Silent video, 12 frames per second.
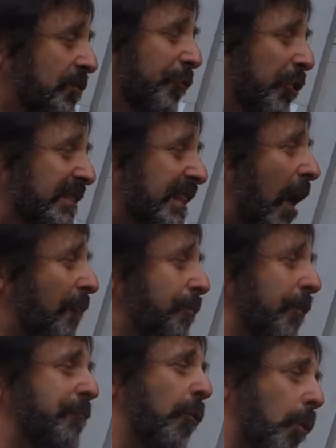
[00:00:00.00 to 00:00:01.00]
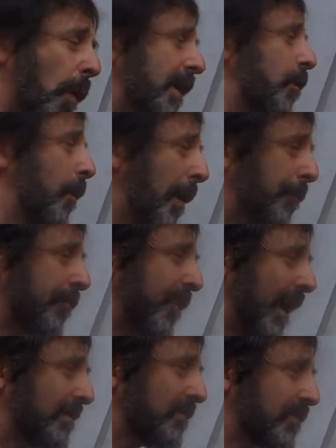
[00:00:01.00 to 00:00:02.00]
for itself, but for what it
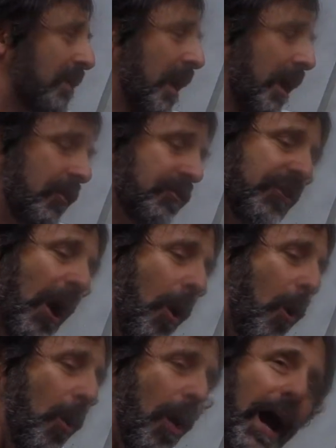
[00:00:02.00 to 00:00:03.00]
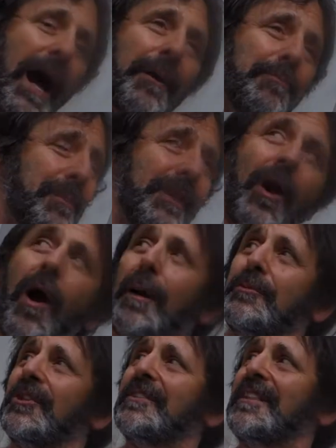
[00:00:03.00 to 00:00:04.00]
represents. So, I'm just